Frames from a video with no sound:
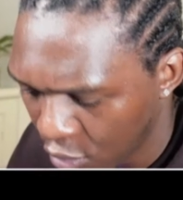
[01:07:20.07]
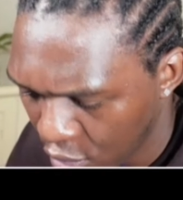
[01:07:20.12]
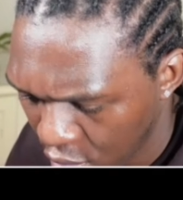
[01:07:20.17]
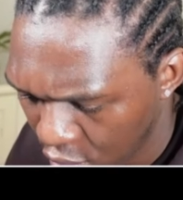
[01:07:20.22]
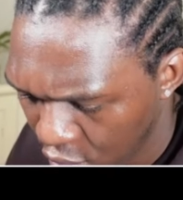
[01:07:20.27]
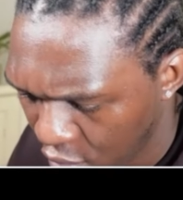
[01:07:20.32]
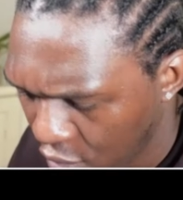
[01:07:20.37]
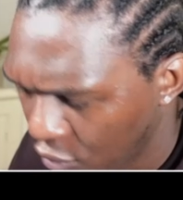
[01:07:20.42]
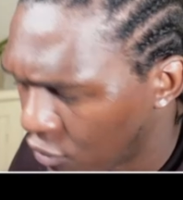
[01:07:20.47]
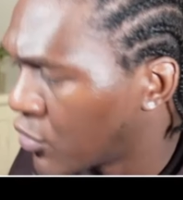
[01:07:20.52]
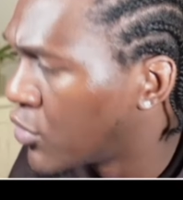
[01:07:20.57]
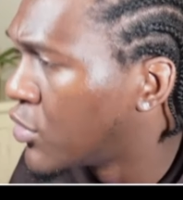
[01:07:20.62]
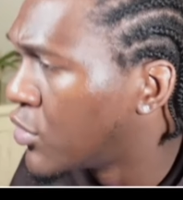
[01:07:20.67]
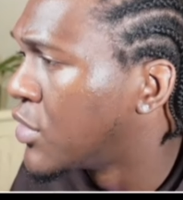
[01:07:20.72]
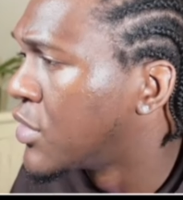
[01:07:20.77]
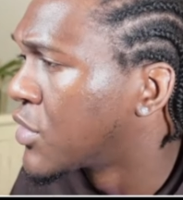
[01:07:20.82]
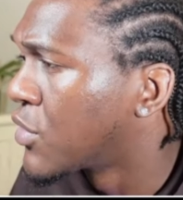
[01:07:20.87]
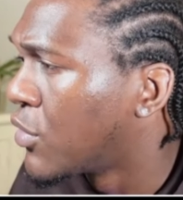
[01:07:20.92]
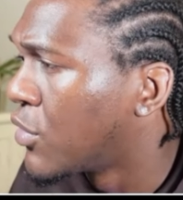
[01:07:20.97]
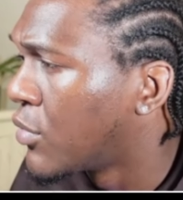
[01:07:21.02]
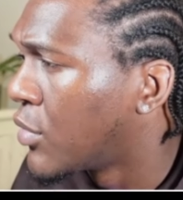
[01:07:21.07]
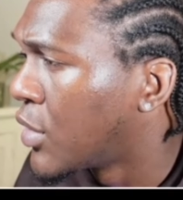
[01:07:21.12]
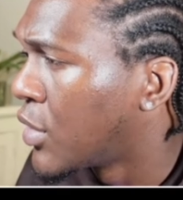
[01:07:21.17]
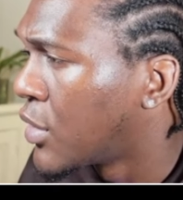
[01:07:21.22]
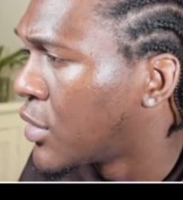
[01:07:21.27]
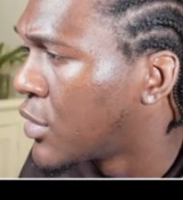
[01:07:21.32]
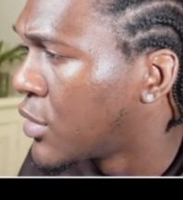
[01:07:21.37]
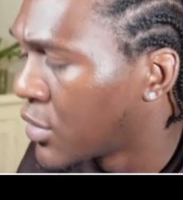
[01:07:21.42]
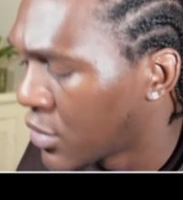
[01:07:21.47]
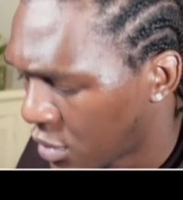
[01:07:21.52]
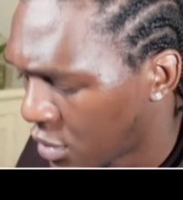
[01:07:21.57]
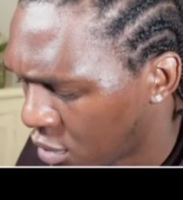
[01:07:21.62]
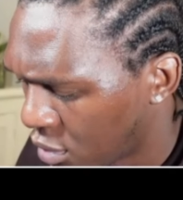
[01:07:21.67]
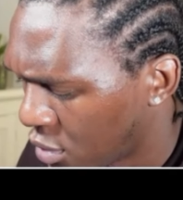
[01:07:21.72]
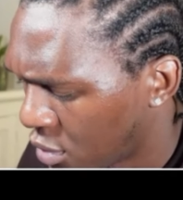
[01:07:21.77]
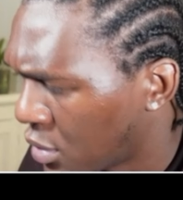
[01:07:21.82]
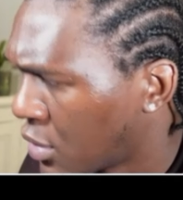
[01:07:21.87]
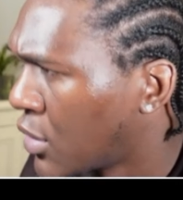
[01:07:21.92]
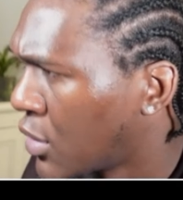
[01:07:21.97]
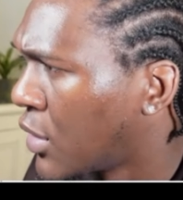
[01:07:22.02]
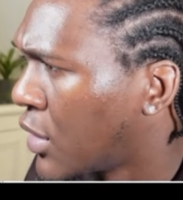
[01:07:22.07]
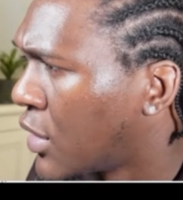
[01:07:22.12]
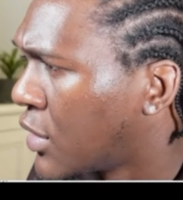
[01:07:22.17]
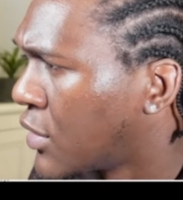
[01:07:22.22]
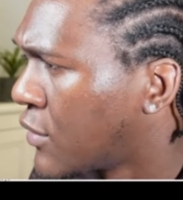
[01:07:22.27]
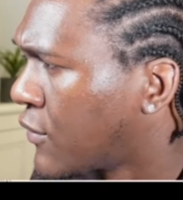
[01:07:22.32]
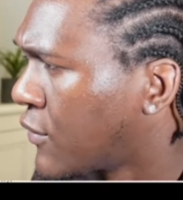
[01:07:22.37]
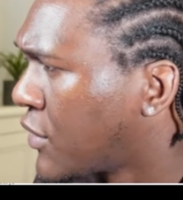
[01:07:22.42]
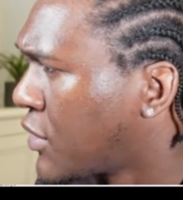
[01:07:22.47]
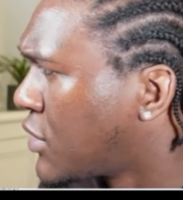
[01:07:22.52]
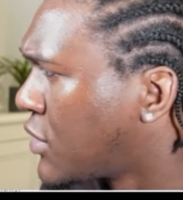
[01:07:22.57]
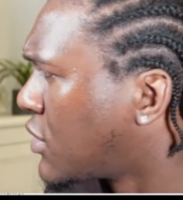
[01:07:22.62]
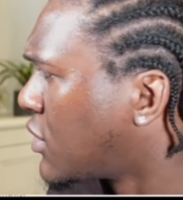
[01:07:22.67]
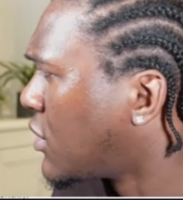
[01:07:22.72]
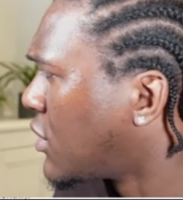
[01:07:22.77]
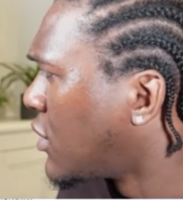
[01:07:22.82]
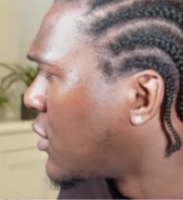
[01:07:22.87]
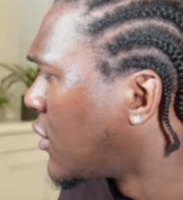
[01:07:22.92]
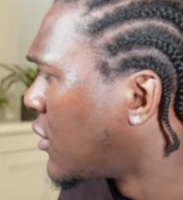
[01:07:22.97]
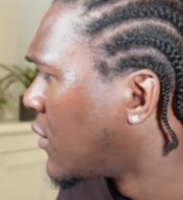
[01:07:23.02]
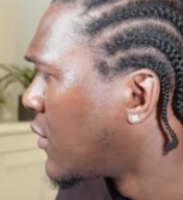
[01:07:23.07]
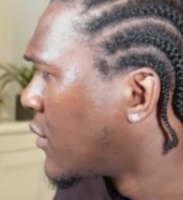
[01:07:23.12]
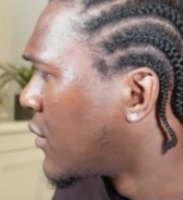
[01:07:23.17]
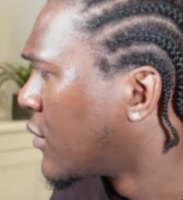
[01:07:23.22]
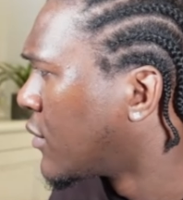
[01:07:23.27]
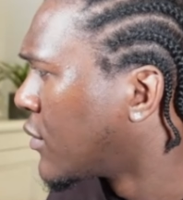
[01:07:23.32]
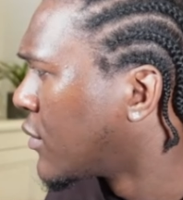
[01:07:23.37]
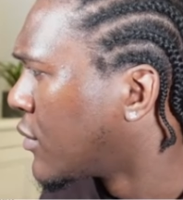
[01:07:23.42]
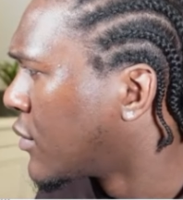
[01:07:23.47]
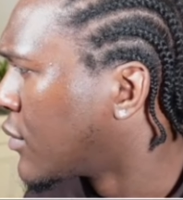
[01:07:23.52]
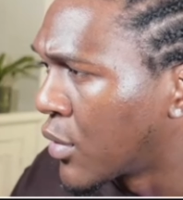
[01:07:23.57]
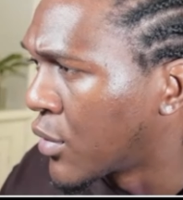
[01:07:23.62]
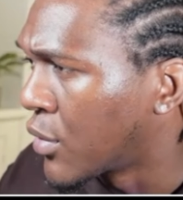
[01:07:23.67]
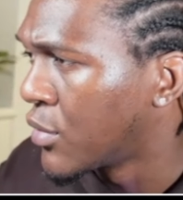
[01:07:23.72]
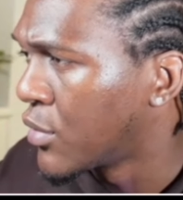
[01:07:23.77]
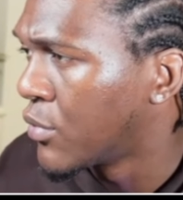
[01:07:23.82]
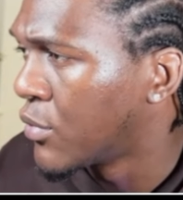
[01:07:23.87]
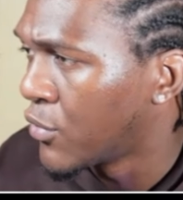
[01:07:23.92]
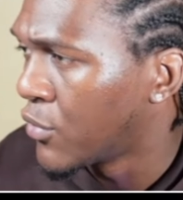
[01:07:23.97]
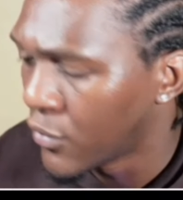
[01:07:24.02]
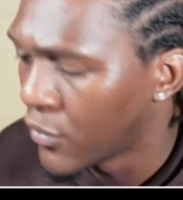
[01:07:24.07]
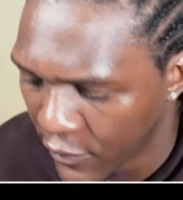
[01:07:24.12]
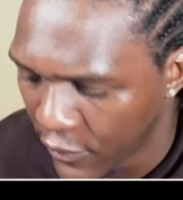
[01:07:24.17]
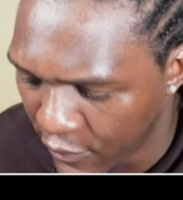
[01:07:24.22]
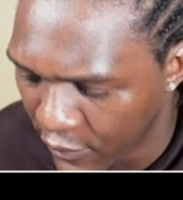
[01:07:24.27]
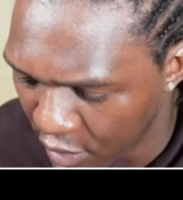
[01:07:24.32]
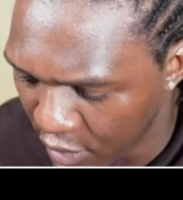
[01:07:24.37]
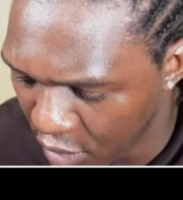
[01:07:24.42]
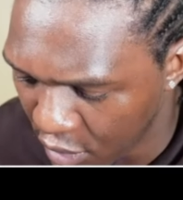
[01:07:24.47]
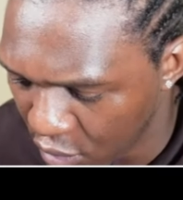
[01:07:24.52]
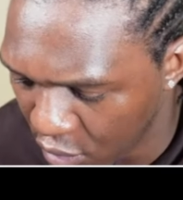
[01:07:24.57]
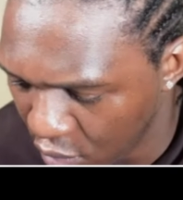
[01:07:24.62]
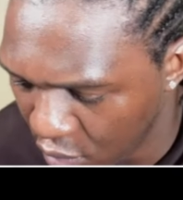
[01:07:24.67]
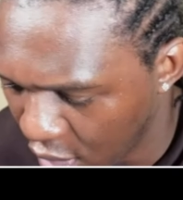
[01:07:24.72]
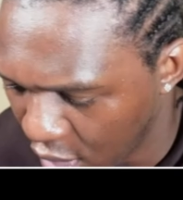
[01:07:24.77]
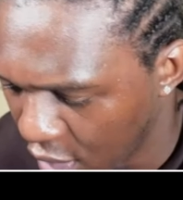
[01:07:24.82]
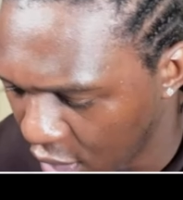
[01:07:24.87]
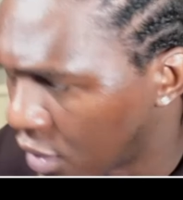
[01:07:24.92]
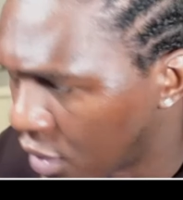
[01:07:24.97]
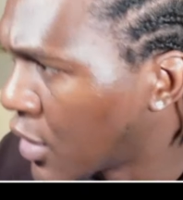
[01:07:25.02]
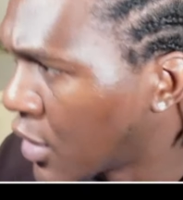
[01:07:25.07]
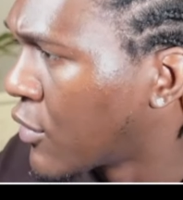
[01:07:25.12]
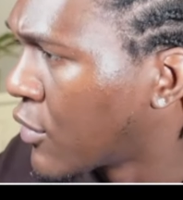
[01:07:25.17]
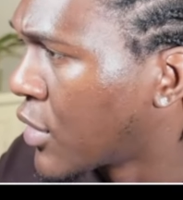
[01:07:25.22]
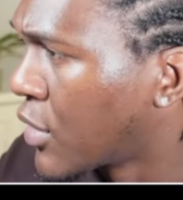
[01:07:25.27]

I'm going to rerun this command, svc. We're going to move into that